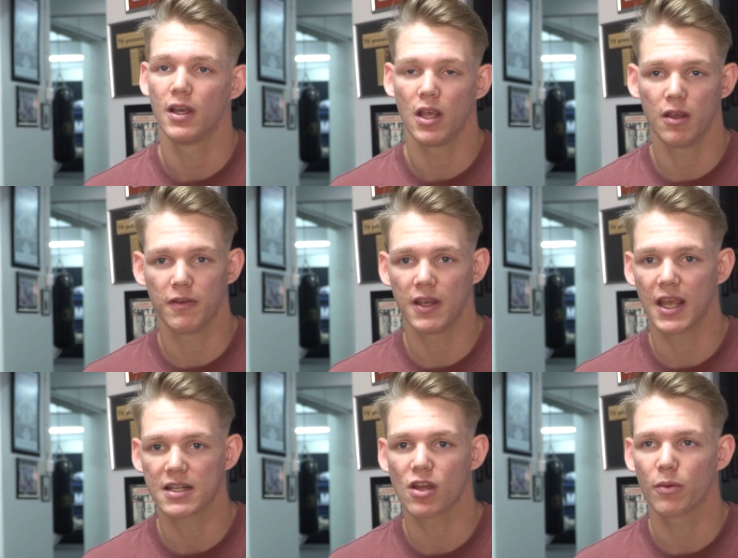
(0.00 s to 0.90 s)
If he
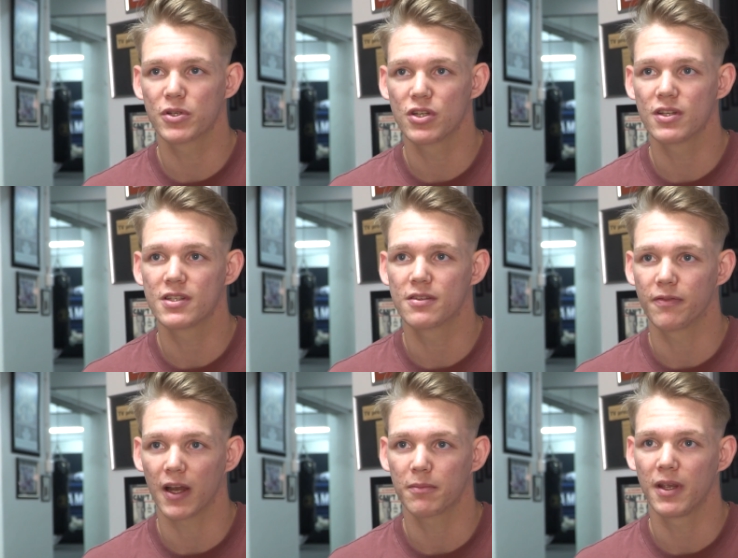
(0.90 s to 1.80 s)
gets the opportunity to
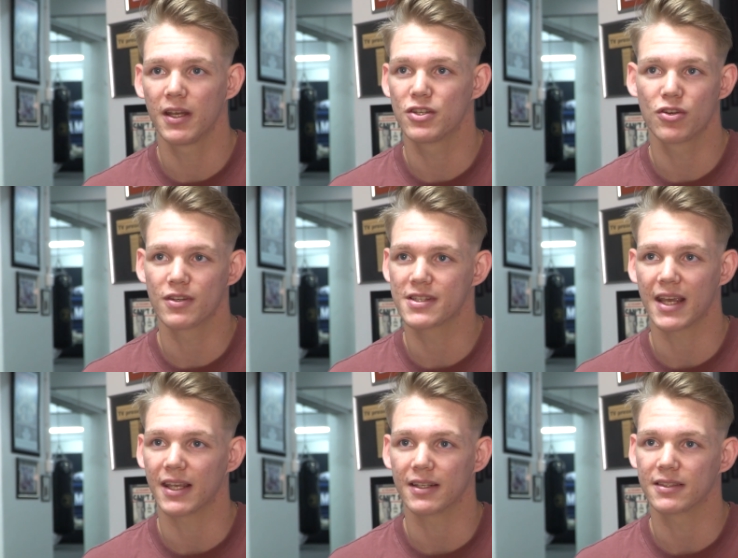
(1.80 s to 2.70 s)
fight me, he shouldn't
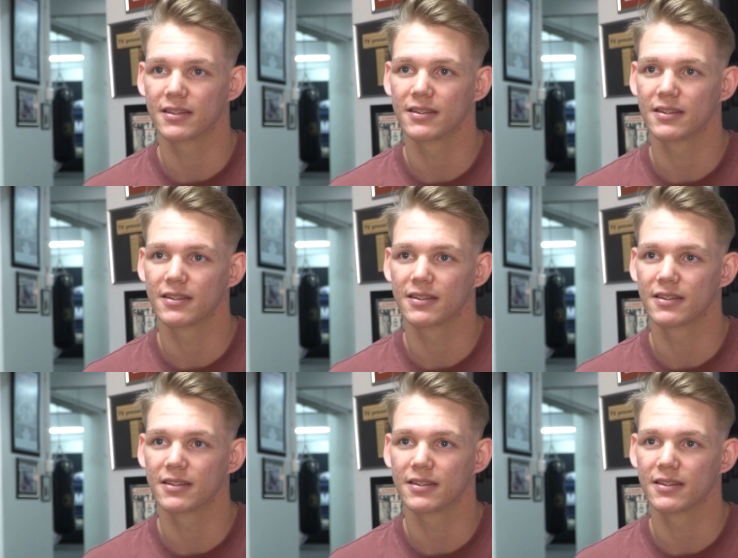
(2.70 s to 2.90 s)
take it.